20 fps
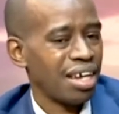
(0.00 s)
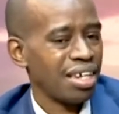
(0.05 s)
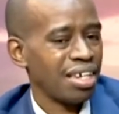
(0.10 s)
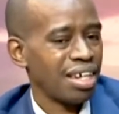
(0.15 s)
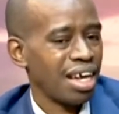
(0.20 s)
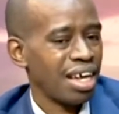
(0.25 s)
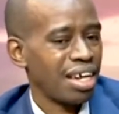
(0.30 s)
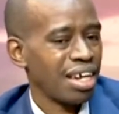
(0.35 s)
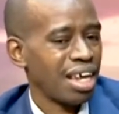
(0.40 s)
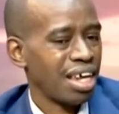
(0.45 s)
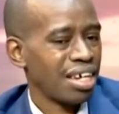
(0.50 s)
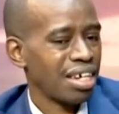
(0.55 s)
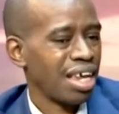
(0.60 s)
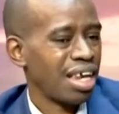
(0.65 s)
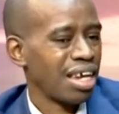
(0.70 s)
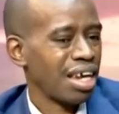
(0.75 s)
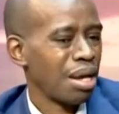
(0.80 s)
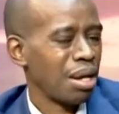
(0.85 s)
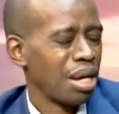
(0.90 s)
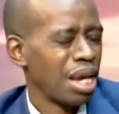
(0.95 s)
And
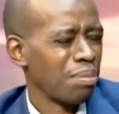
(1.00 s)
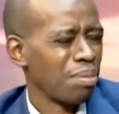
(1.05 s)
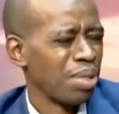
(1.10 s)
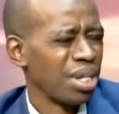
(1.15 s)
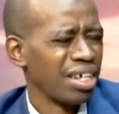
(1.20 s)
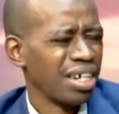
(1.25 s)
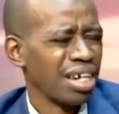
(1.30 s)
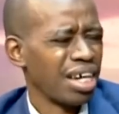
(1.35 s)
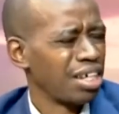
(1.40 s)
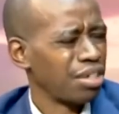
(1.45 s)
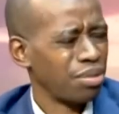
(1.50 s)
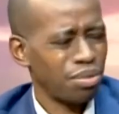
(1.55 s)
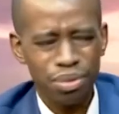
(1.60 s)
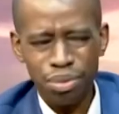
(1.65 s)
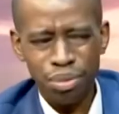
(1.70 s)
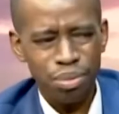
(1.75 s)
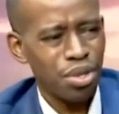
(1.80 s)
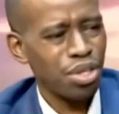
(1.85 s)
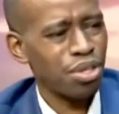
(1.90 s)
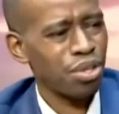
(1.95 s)
I mean,
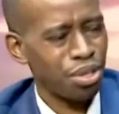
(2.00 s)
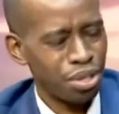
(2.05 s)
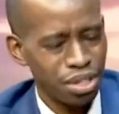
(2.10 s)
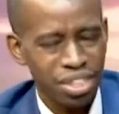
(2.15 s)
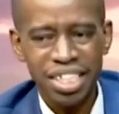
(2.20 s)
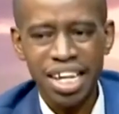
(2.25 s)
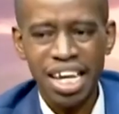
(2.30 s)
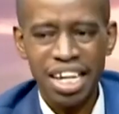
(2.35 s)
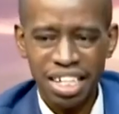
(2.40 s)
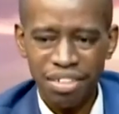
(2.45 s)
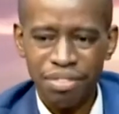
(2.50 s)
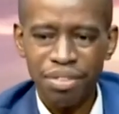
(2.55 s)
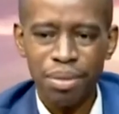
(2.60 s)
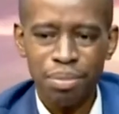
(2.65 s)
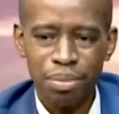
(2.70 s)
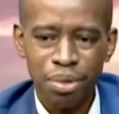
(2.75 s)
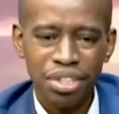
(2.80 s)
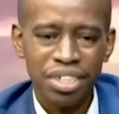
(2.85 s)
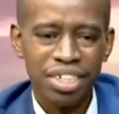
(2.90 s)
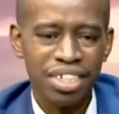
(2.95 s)
as with all
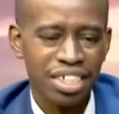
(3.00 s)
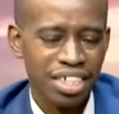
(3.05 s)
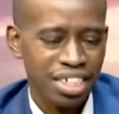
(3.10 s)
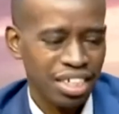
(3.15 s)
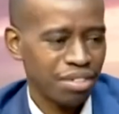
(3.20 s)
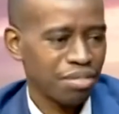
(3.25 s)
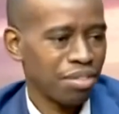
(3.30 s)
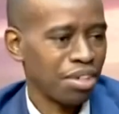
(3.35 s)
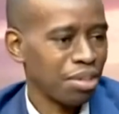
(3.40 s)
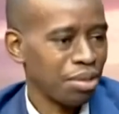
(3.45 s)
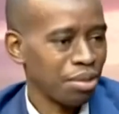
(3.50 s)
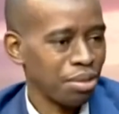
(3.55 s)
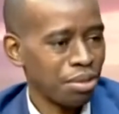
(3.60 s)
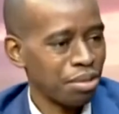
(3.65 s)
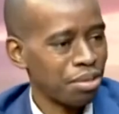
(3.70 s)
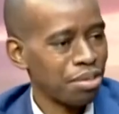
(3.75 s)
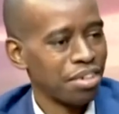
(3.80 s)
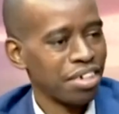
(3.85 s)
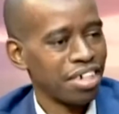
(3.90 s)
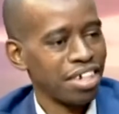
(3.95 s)
scientific processes, even
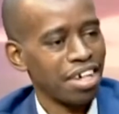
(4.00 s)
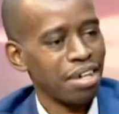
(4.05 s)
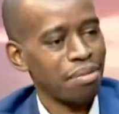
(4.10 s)
though